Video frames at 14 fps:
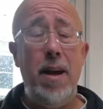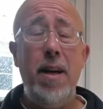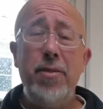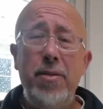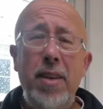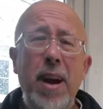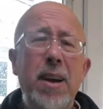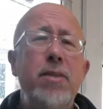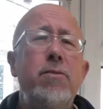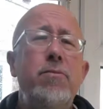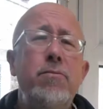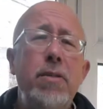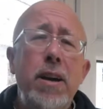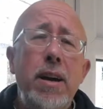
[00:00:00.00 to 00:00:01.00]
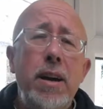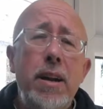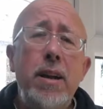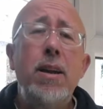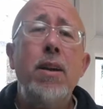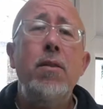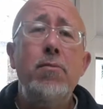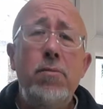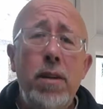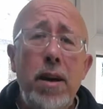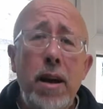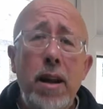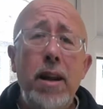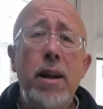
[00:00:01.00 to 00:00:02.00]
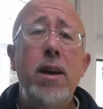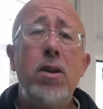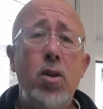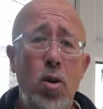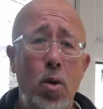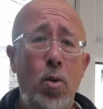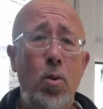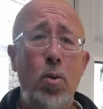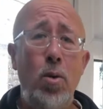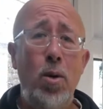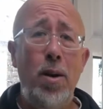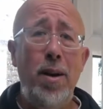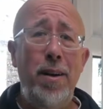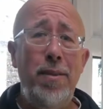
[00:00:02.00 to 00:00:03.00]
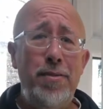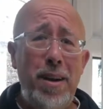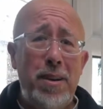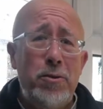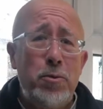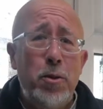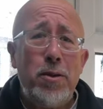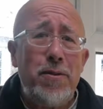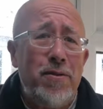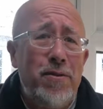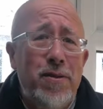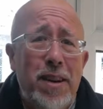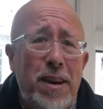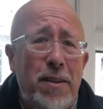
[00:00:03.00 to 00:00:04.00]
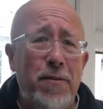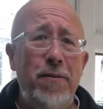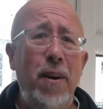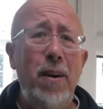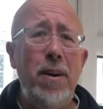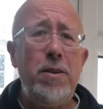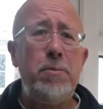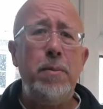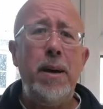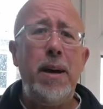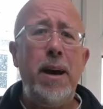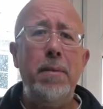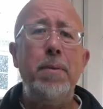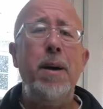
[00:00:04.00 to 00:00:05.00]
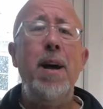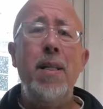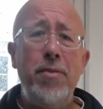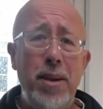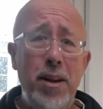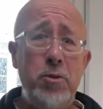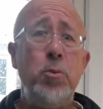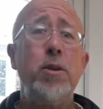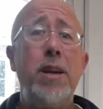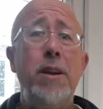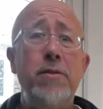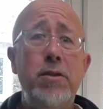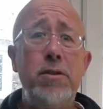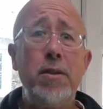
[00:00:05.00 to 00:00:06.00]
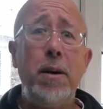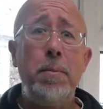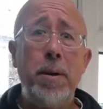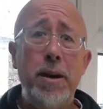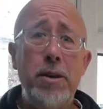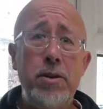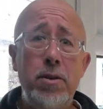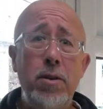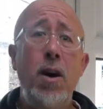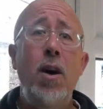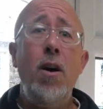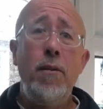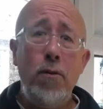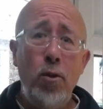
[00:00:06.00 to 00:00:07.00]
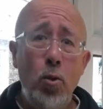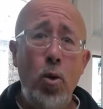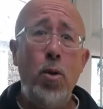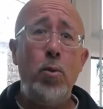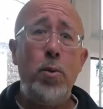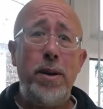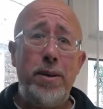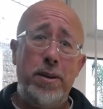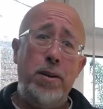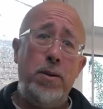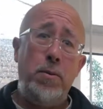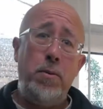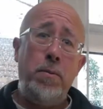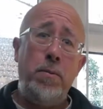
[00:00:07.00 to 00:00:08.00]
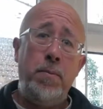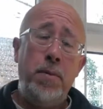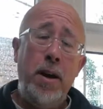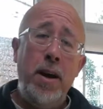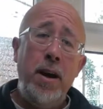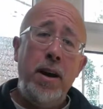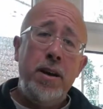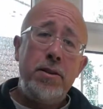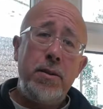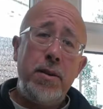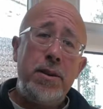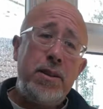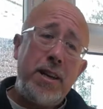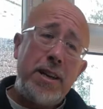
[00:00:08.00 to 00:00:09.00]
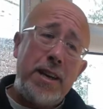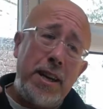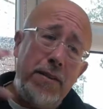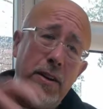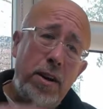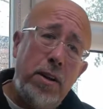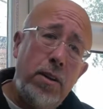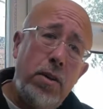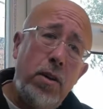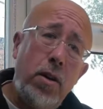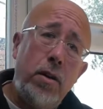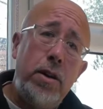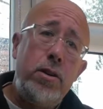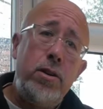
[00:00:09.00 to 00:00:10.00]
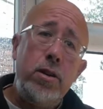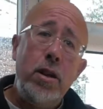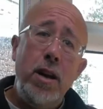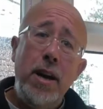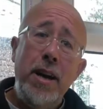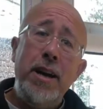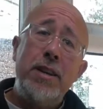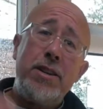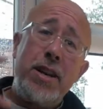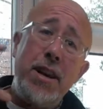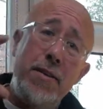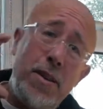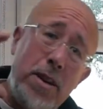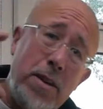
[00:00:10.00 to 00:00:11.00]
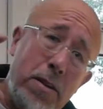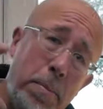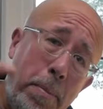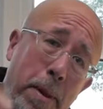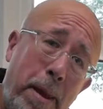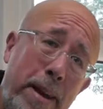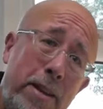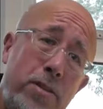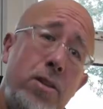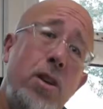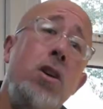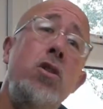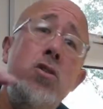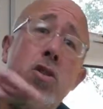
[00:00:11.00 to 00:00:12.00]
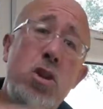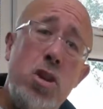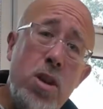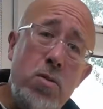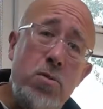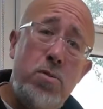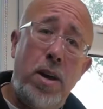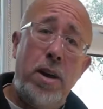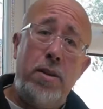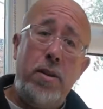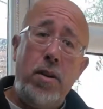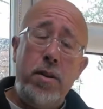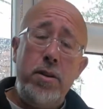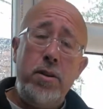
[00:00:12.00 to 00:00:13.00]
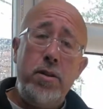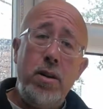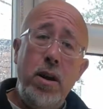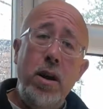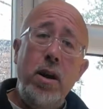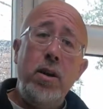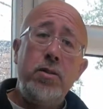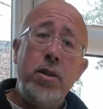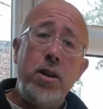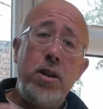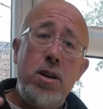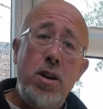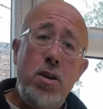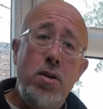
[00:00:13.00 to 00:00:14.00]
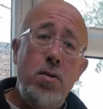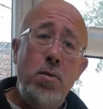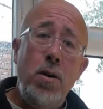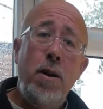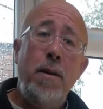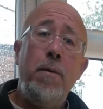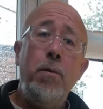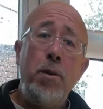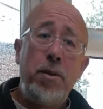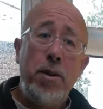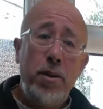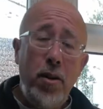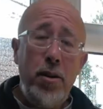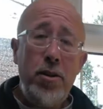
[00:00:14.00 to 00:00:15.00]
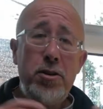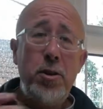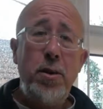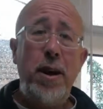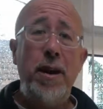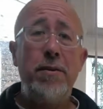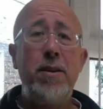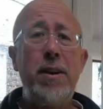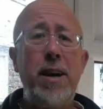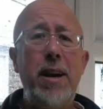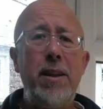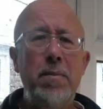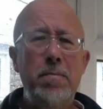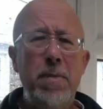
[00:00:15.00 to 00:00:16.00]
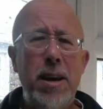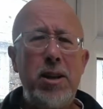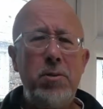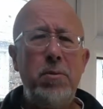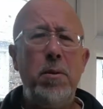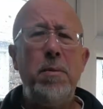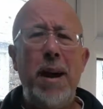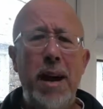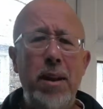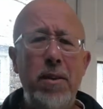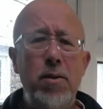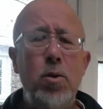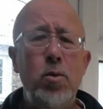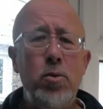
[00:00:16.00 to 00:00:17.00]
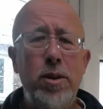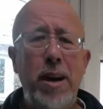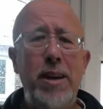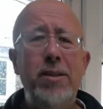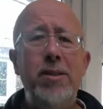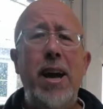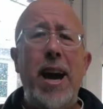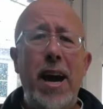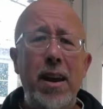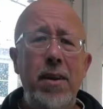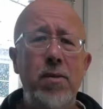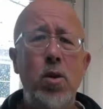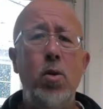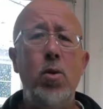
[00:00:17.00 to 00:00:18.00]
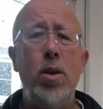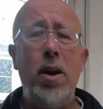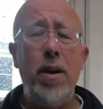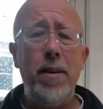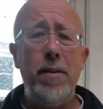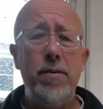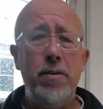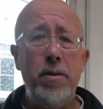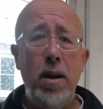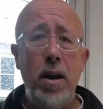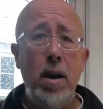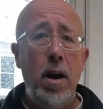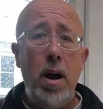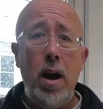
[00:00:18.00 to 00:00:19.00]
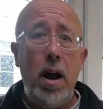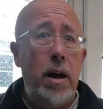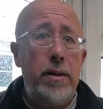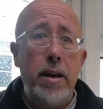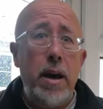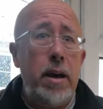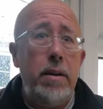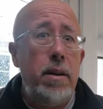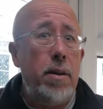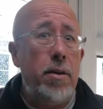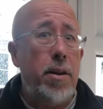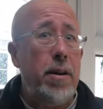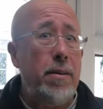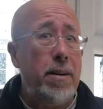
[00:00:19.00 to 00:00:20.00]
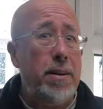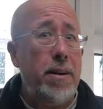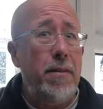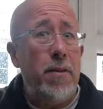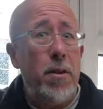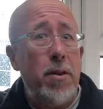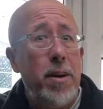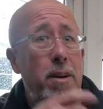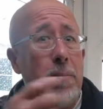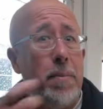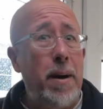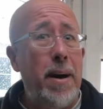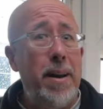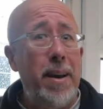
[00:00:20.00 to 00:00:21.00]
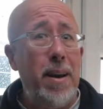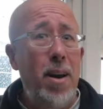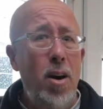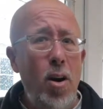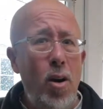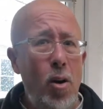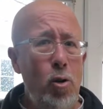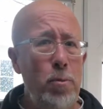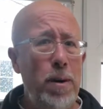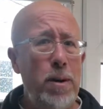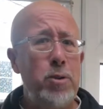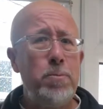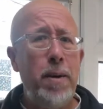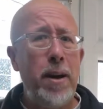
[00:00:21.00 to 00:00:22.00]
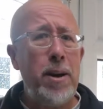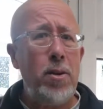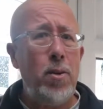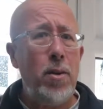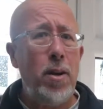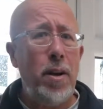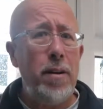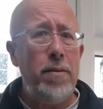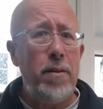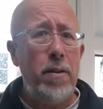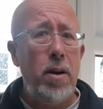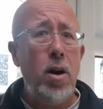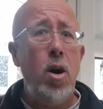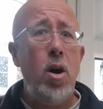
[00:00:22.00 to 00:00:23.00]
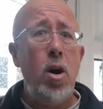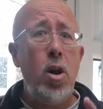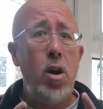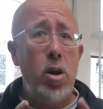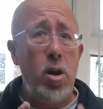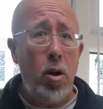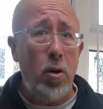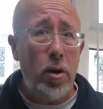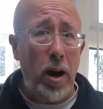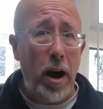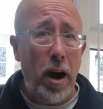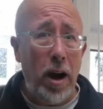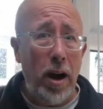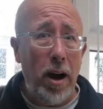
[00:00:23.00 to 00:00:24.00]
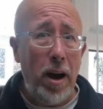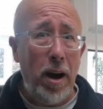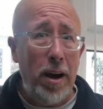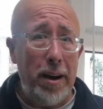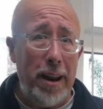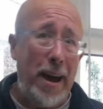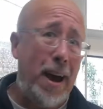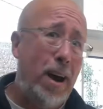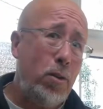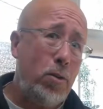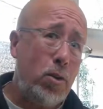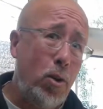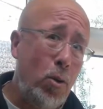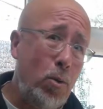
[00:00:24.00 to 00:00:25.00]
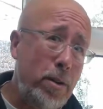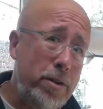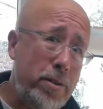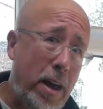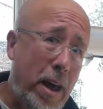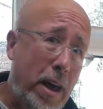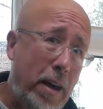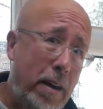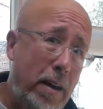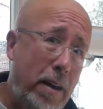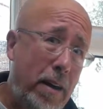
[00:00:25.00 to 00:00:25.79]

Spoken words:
And that is really, really cool. That's what fires me up. That's what gives us our passion for what we do. So it's giving you the knowledge, it's giving you the place to use that knowledge so you, with the knowledge you have, can get the maximum out of your days, out of your lives, and then in theory, if you think about it, almost make your life longer. Now how cool is that?